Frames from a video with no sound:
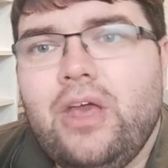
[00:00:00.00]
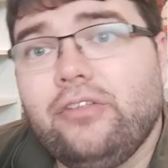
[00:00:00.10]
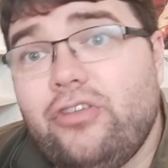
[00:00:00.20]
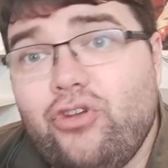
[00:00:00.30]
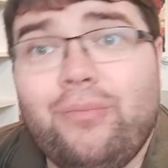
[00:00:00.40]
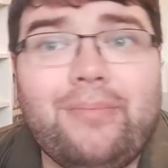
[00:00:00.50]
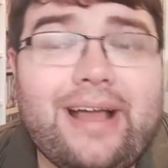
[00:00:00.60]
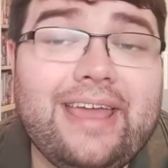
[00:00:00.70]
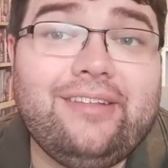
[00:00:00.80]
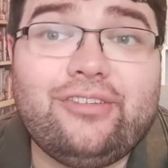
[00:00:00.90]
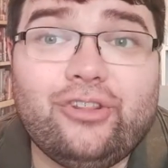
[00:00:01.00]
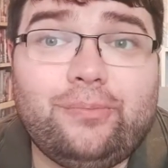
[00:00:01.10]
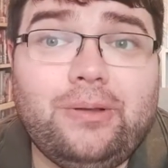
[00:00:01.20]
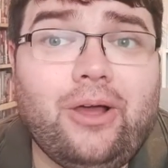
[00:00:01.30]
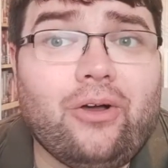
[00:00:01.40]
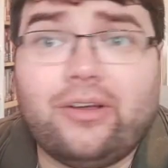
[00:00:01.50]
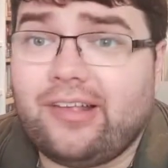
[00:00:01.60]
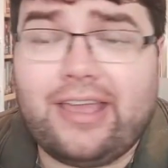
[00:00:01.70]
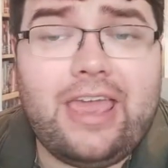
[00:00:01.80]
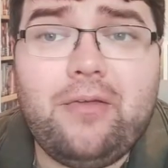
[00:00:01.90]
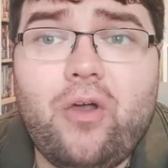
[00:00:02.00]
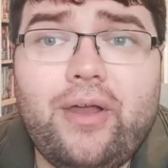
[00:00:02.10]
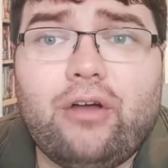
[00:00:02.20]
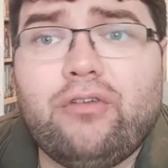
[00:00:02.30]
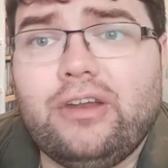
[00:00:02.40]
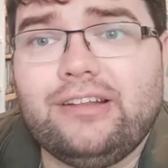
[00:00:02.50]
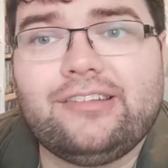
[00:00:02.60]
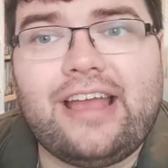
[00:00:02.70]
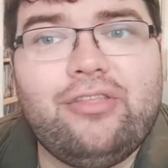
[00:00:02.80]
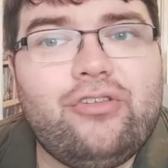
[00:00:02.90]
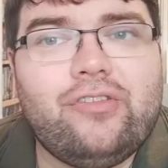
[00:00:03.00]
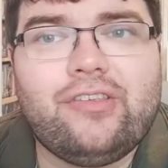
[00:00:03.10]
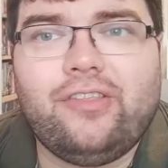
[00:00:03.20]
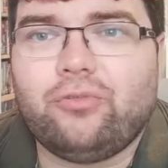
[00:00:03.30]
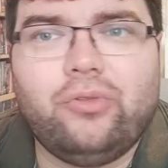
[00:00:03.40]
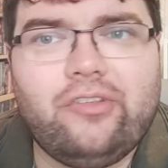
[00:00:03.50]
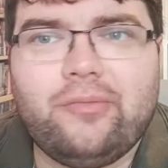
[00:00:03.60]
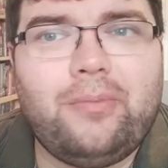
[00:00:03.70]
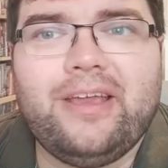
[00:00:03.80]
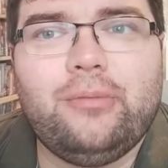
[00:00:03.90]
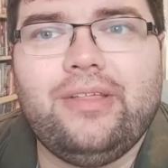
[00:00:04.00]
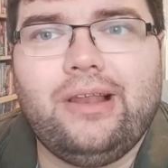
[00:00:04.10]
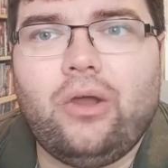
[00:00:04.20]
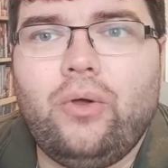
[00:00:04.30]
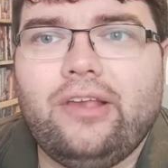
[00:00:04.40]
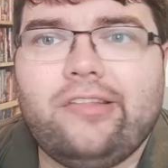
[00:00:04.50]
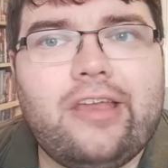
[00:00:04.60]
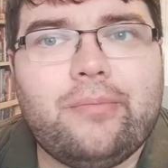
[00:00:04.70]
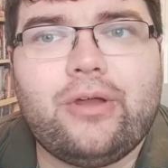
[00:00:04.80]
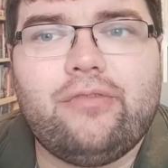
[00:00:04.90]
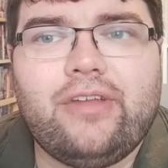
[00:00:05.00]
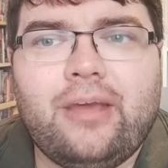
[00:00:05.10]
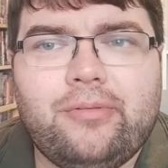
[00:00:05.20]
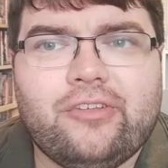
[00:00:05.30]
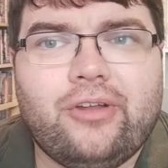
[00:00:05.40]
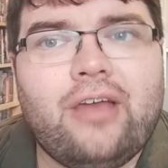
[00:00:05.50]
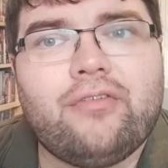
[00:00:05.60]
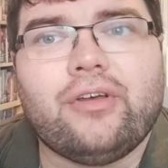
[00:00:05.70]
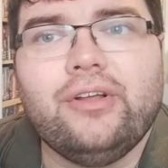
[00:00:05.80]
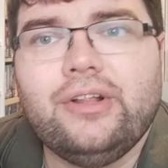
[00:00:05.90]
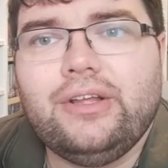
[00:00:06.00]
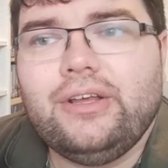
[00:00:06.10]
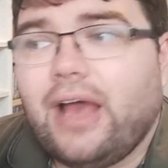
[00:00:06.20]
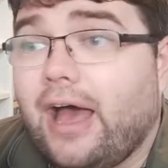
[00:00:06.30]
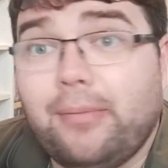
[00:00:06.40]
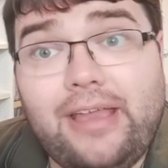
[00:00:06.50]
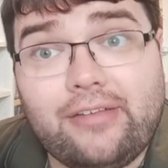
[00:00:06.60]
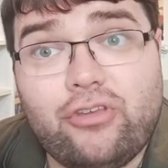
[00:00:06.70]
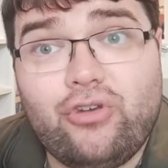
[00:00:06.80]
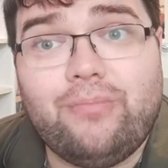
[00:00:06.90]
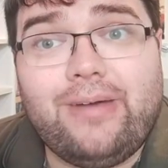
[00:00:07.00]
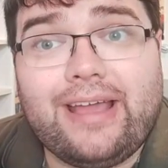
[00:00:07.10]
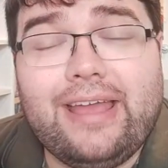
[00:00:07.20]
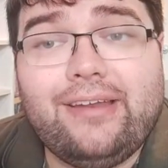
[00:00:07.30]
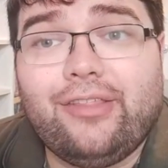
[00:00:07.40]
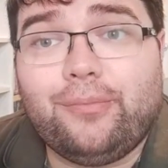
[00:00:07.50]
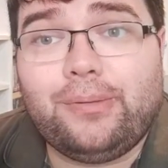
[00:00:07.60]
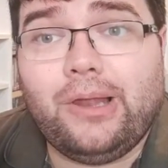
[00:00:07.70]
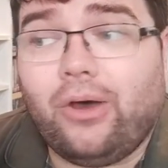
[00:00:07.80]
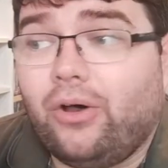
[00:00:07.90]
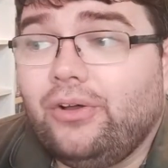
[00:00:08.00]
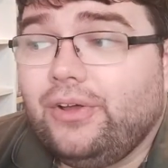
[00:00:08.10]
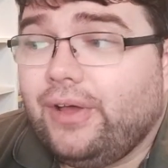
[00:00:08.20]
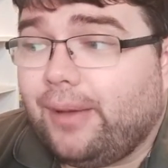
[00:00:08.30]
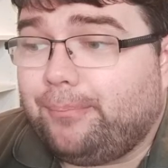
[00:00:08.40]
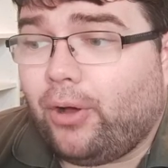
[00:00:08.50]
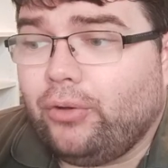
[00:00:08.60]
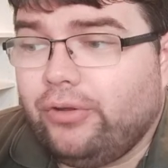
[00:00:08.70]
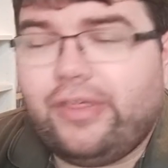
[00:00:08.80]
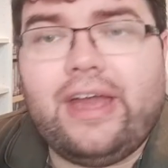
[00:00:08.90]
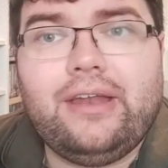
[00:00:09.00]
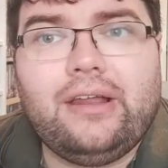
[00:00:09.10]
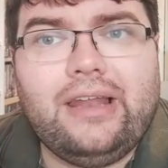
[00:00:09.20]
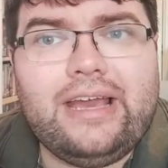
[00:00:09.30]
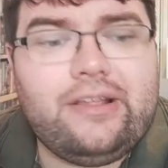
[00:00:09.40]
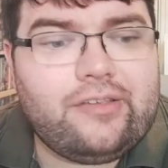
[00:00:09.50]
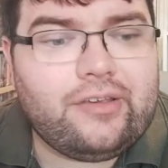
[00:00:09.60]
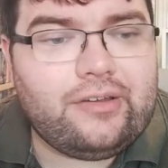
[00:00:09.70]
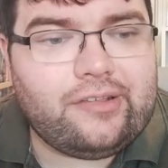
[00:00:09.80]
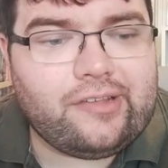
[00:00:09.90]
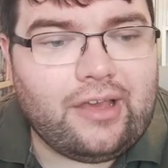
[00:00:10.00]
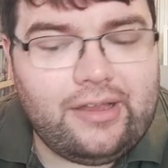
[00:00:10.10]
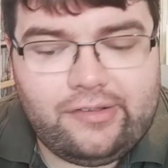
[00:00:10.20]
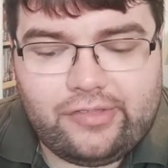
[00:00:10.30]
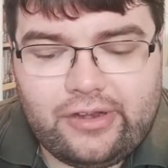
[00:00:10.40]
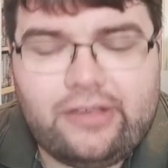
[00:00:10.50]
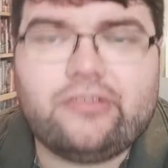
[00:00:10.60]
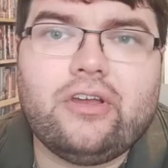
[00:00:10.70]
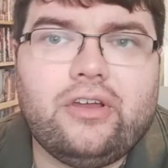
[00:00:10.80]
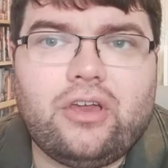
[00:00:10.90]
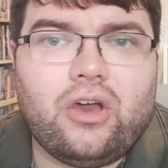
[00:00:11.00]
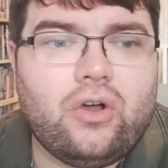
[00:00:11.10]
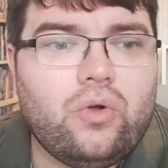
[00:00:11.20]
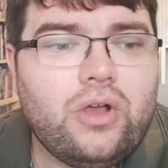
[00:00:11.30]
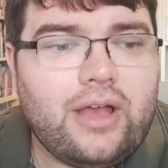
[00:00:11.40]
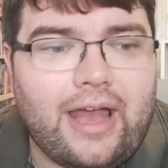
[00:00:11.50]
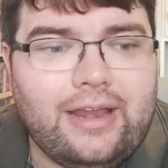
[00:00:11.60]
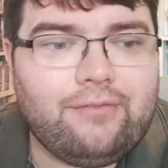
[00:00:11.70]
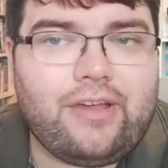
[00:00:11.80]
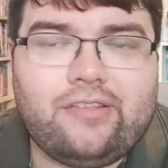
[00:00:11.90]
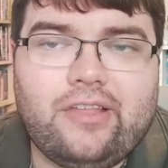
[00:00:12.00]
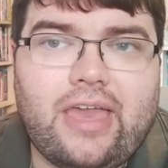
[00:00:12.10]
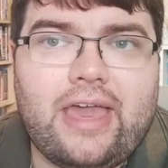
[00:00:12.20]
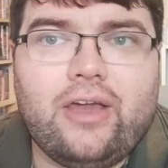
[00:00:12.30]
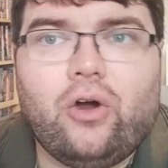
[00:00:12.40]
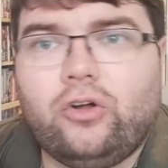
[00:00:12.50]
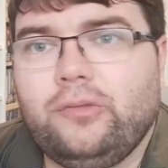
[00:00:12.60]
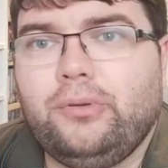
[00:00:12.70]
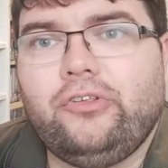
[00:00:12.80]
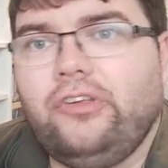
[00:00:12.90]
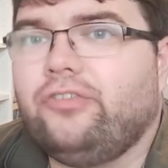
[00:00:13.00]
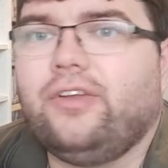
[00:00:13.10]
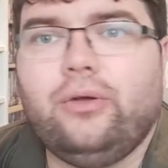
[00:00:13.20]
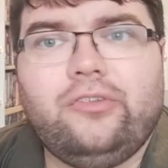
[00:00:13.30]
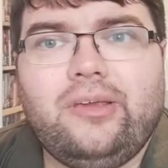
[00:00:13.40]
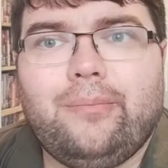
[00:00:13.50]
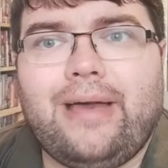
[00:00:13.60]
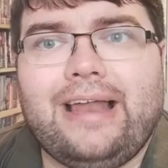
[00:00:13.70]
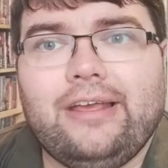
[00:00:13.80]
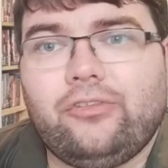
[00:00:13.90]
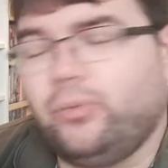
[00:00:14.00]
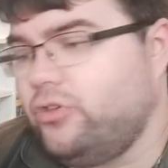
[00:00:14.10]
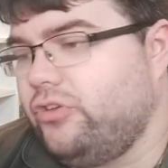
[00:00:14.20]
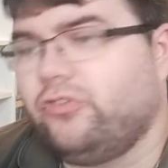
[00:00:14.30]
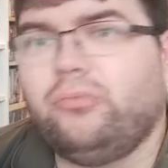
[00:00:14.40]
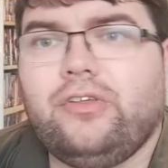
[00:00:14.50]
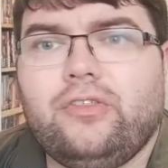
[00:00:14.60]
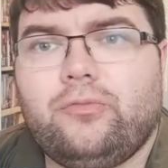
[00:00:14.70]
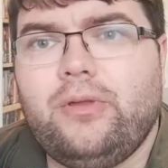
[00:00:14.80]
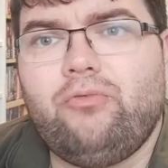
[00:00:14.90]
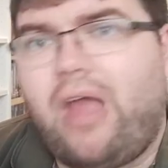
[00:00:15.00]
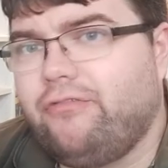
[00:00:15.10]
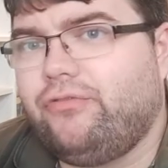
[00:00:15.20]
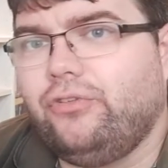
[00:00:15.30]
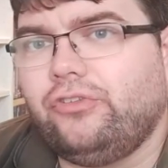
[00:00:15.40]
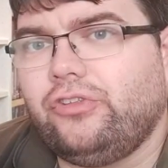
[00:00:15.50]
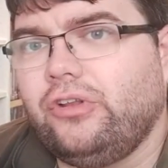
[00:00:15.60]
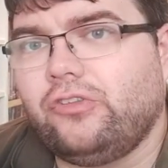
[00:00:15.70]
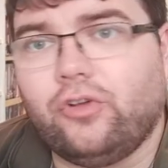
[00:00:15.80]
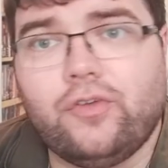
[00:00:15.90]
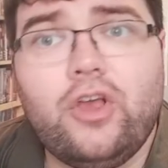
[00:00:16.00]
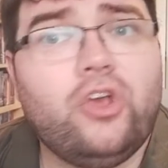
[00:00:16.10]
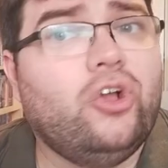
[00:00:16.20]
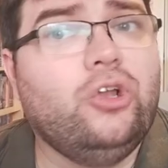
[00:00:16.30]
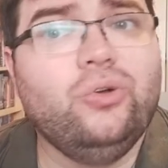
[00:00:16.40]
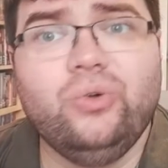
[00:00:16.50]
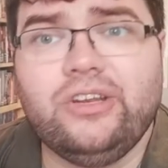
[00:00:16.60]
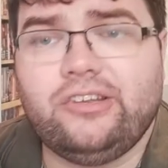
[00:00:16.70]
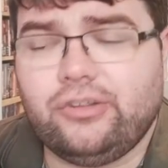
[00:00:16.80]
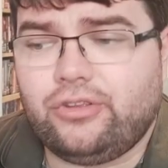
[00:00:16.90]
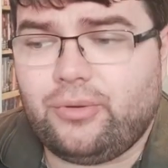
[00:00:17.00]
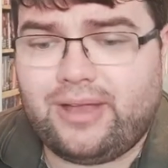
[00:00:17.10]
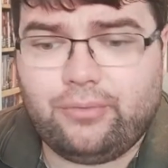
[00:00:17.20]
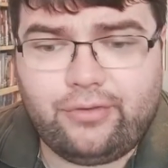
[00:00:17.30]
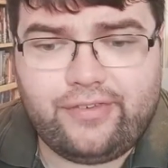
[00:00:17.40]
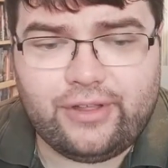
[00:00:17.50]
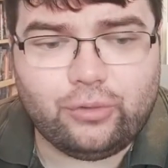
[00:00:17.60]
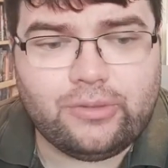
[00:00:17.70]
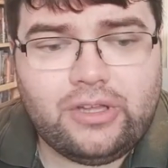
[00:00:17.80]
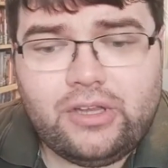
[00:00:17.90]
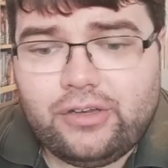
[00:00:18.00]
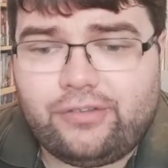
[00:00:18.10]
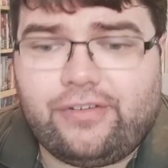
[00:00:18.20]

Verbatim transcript: To jump back into the plot, because I keep going off on little tangents in this one. This is probably going to be the longest debriefing episode ever. But yeah, to jump back into the plot, Bond then later decides that he's going to go and investigate Octopussy's floating palace, which is something that's been referenced and sort of alluded to throughout the film, to